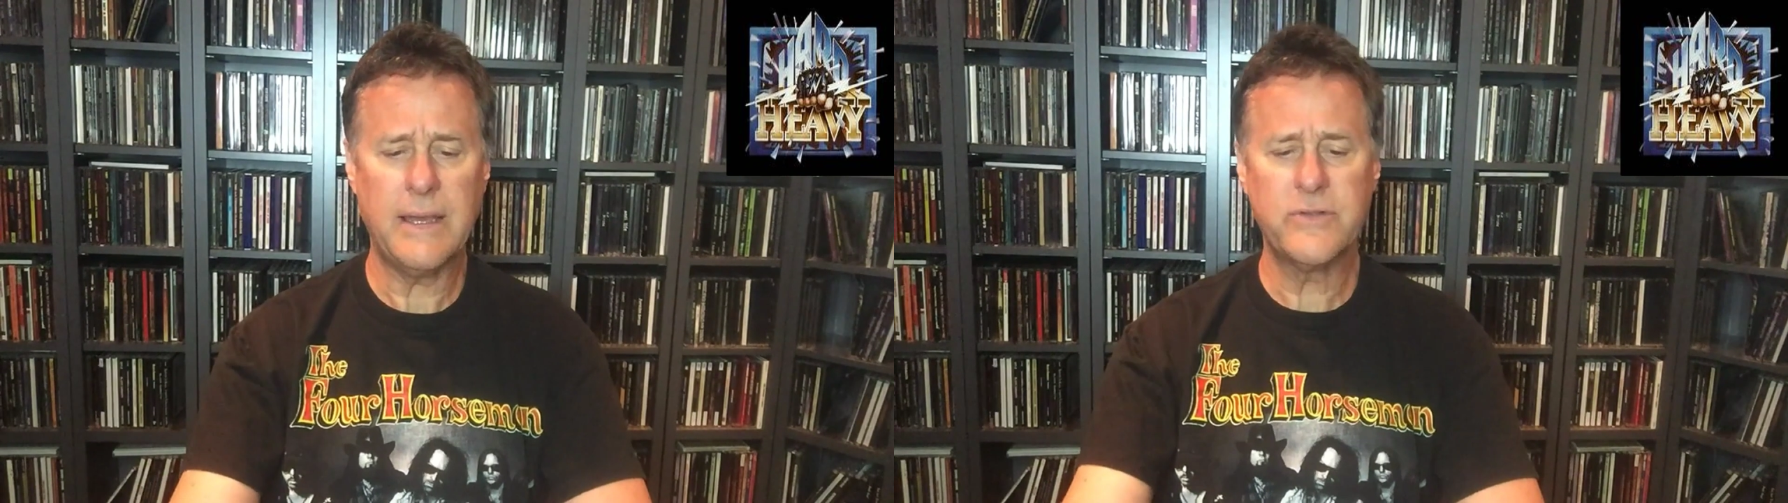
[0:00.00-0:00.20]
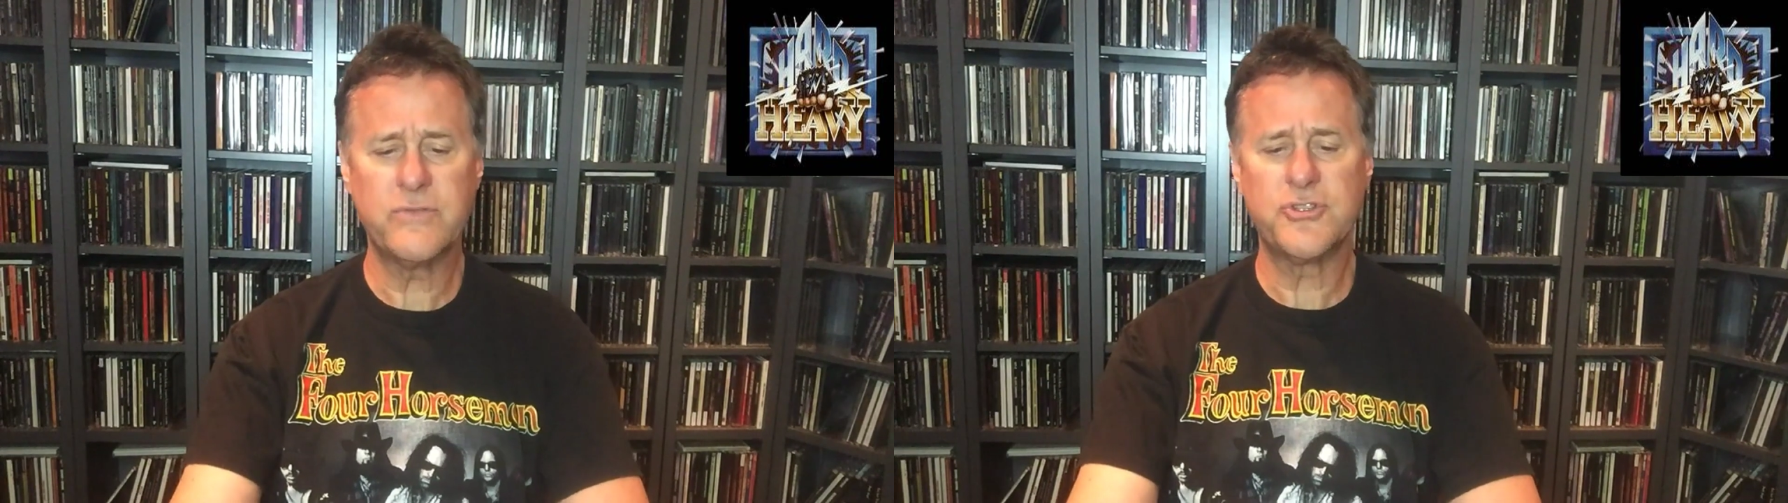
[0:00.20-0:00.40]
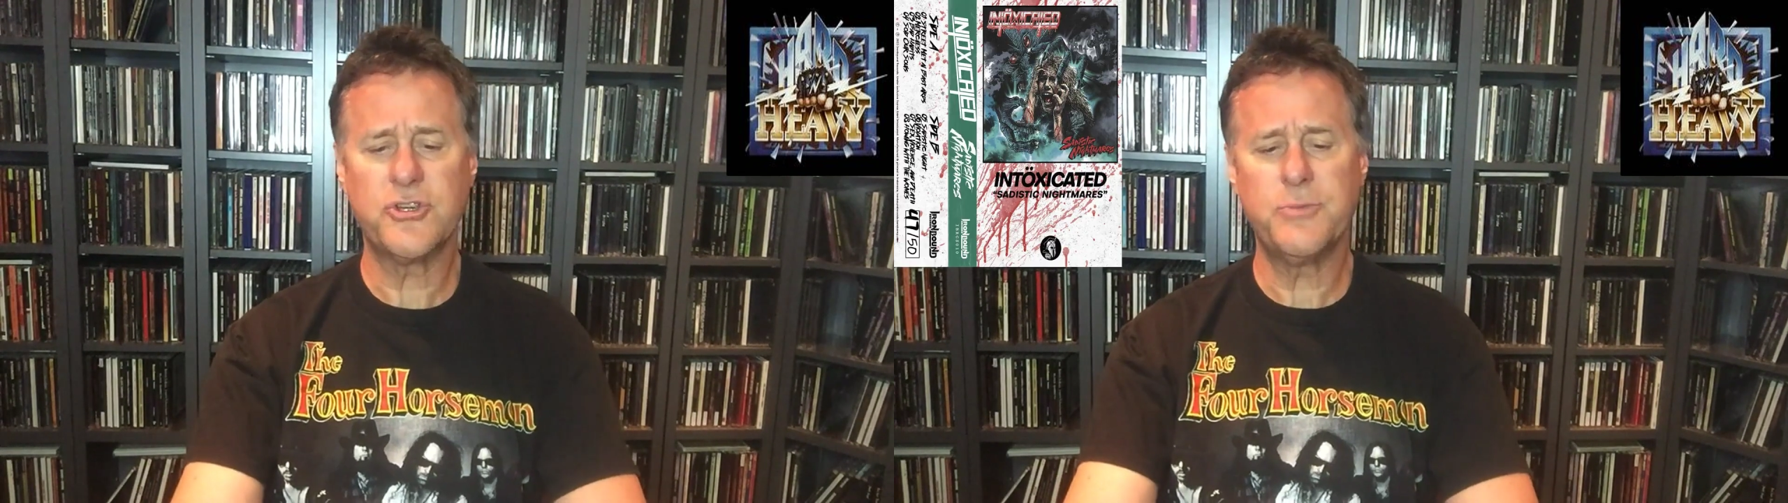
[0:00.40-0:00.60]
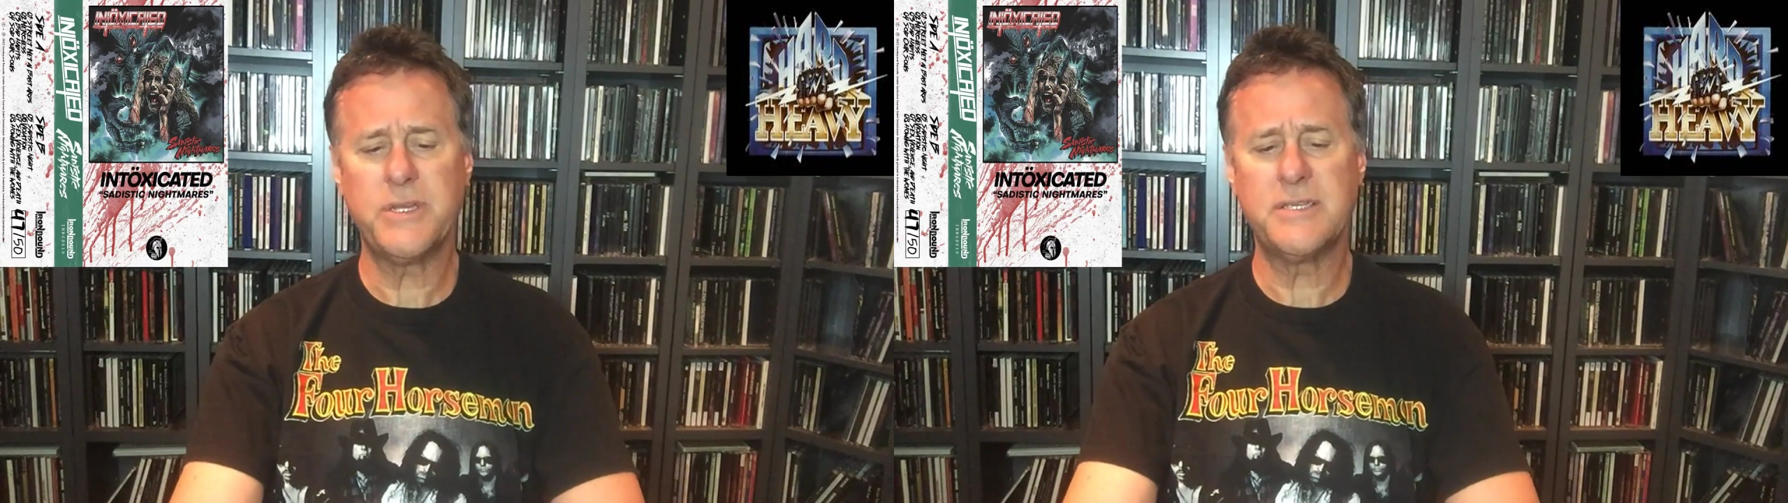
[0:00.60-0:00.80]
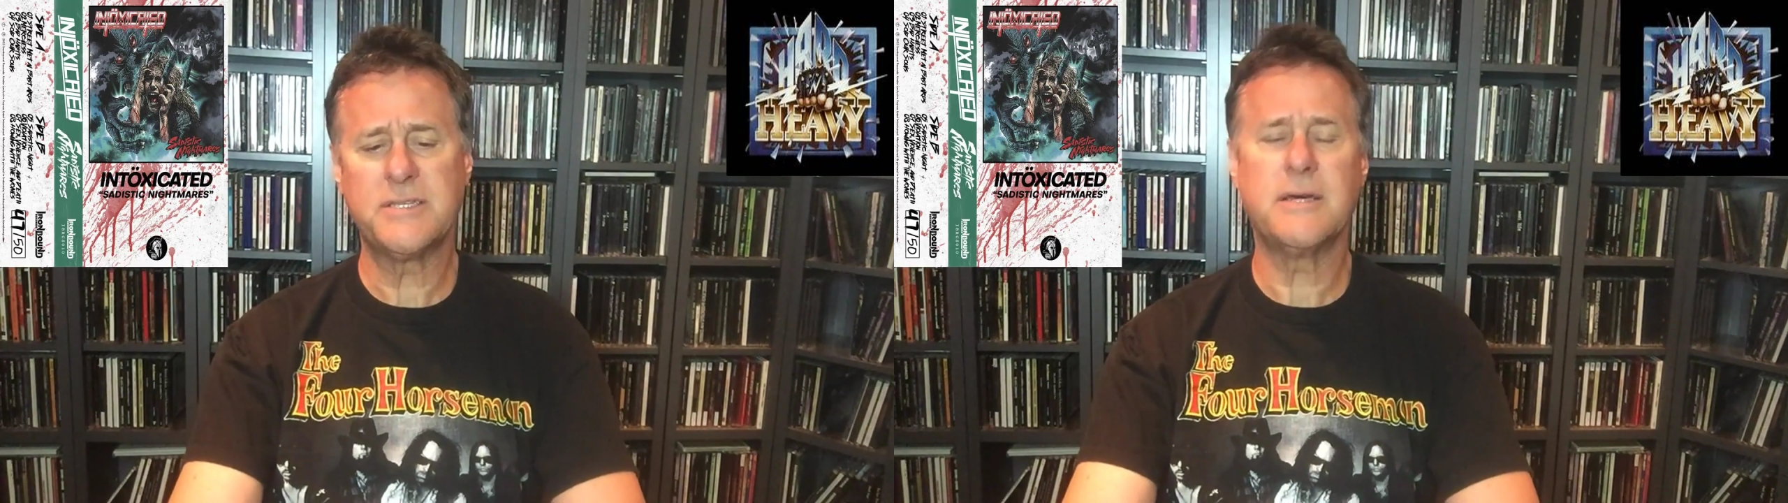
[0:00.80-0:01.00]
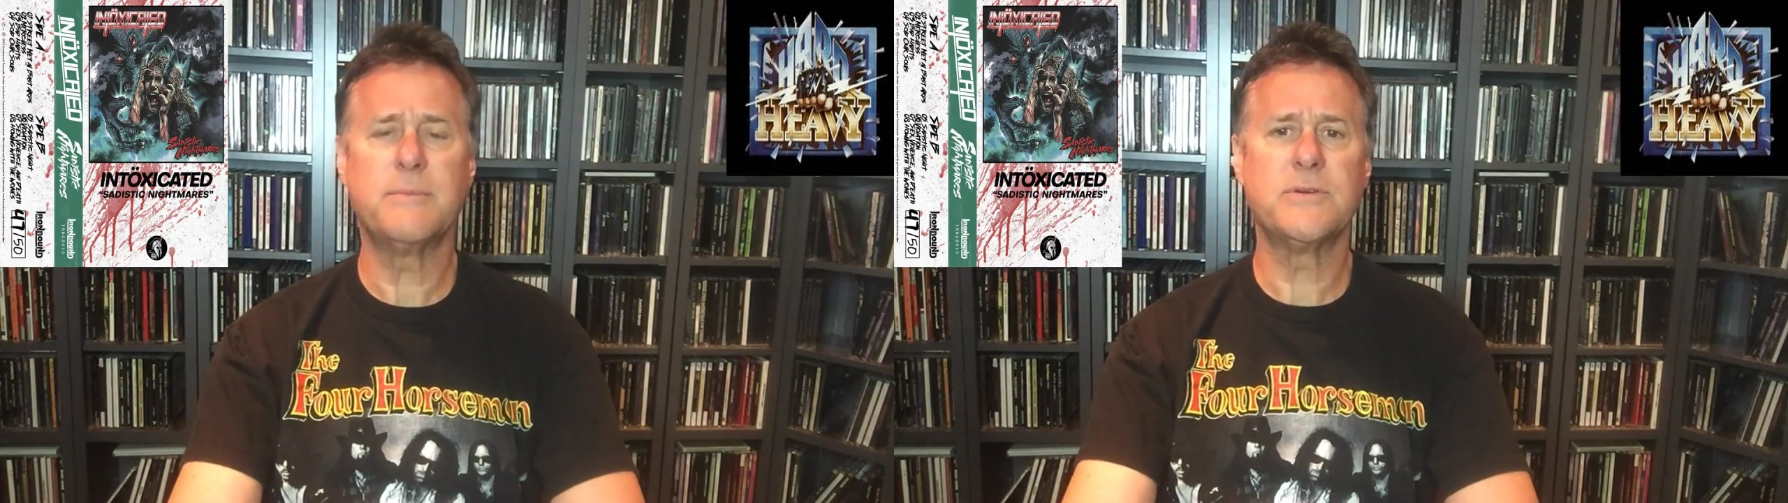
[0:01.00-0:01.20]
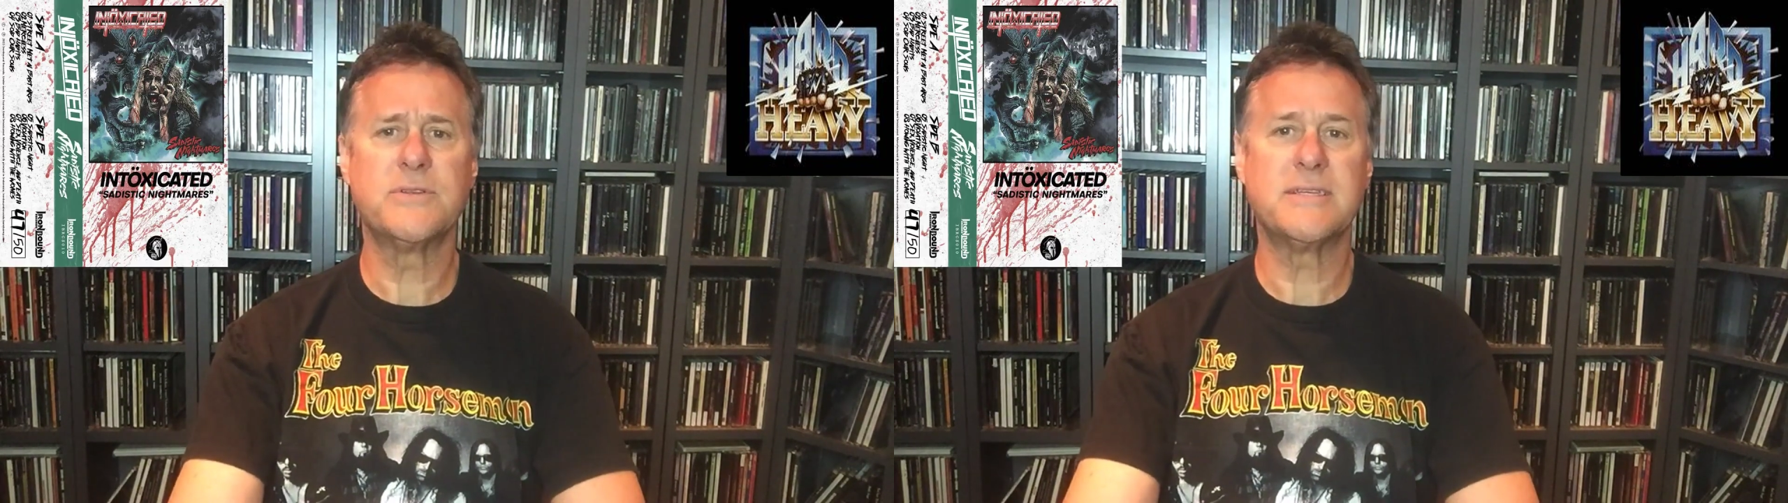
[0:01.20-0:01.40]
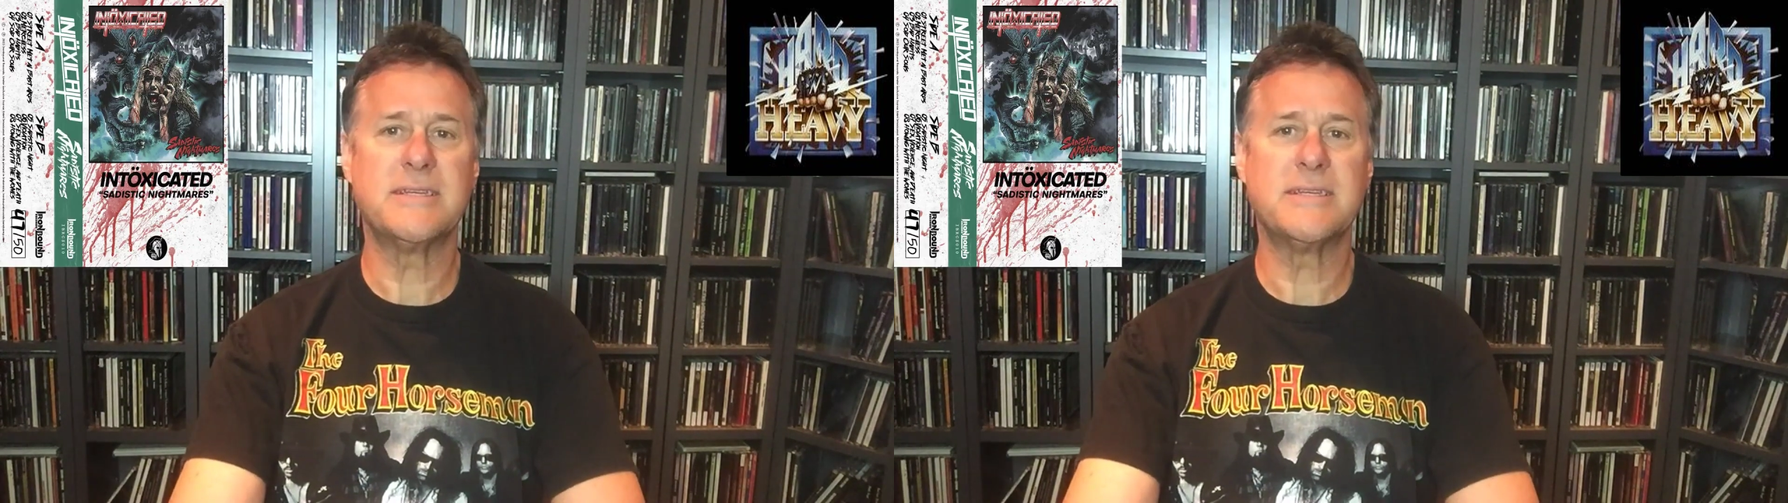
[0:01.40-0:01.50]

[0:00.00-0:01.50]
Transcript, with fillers: out of Germany stumbles